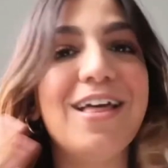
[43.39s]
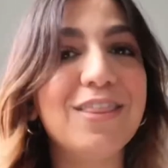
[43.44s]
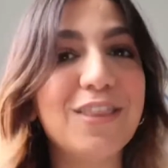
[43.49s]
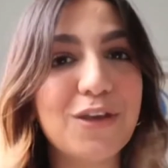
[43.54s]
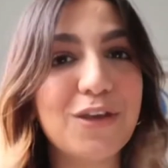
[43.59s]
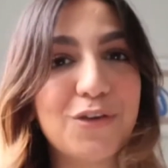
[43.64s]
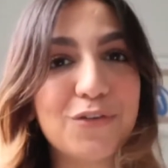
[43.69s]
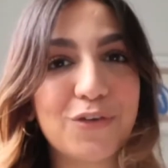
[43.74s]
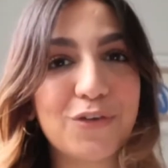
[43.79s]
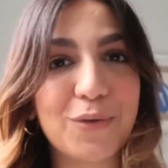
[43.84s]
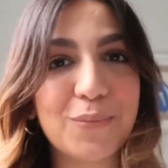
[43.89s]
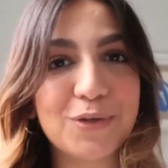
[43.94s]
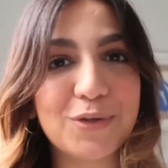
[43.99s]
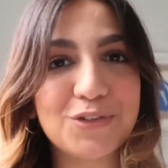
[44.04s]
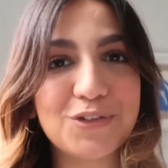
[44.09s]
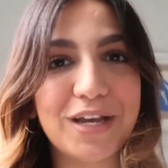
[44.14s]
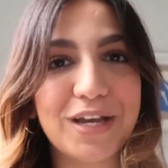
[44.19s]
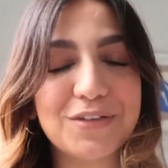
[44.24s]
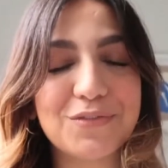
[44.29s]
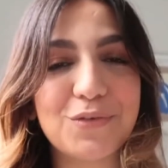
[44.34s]
Thank you very
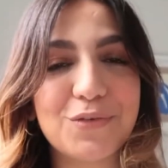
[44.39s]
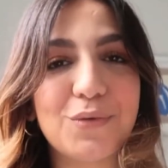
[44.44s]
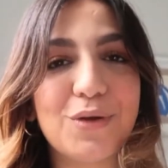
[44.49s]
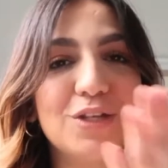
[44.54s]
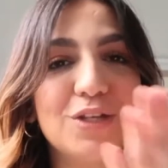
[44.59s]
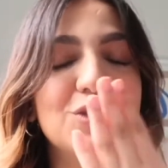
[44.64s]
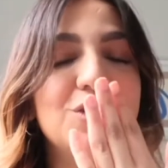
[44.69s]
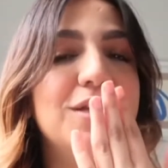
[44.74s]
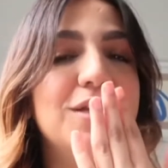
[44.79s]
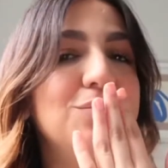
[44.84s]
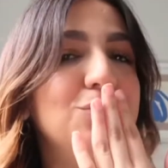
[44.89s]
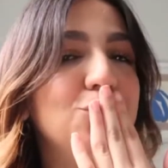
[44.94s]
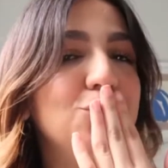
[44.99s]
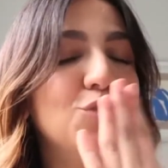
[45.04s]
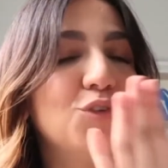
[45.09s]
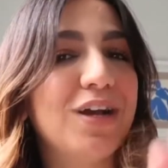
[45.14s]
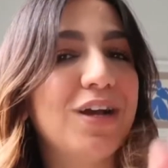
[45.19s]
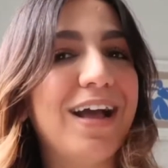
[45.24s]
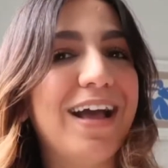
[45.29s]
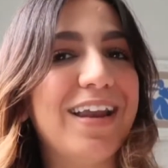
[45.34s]
much guys for watching,
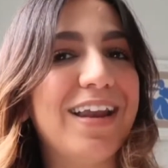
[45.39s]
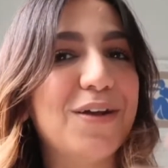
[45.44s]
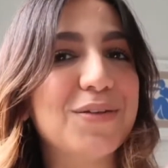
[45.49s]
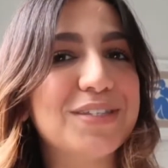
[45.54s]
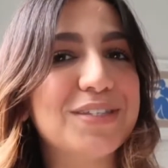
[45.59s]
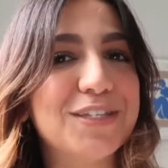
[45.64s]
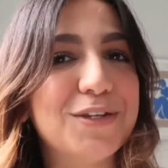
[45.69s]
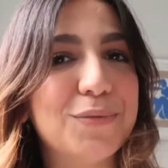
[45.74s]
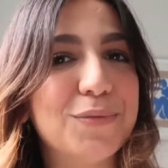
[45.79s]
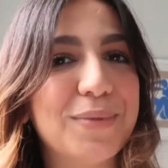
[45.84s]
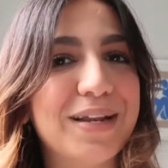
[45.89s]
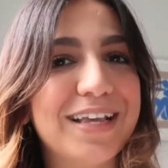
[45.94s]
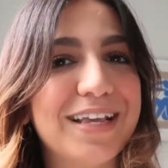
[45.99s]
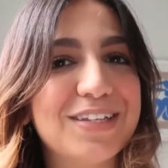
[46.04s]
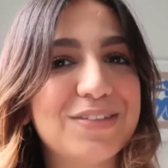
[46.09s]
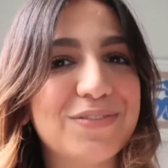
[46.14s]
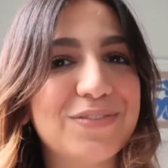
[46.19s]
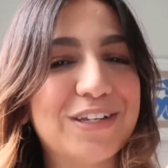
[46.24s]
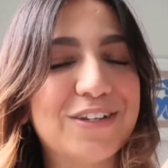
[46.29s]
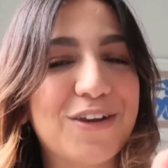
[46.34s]
and I'll see you in my
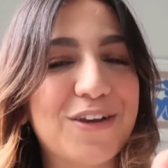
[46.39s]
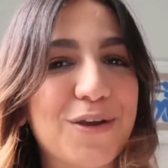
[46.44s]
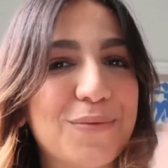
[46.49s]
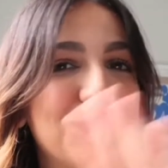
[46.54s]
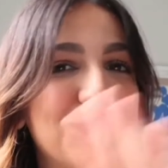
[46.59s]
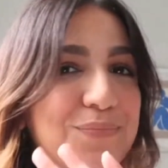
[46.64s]
next video.